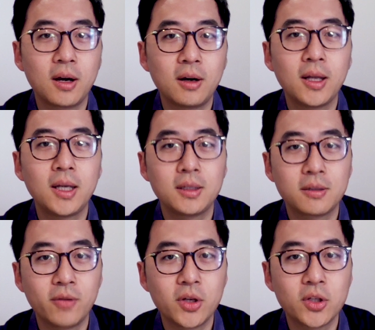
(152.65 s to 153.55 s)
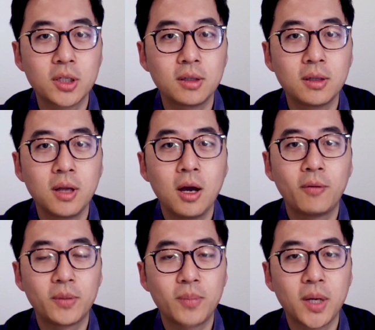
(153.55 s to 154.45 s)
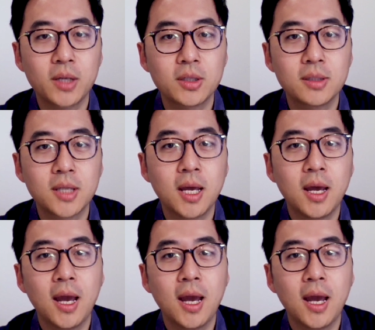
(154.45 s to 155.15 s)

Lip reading: early intervention of the patients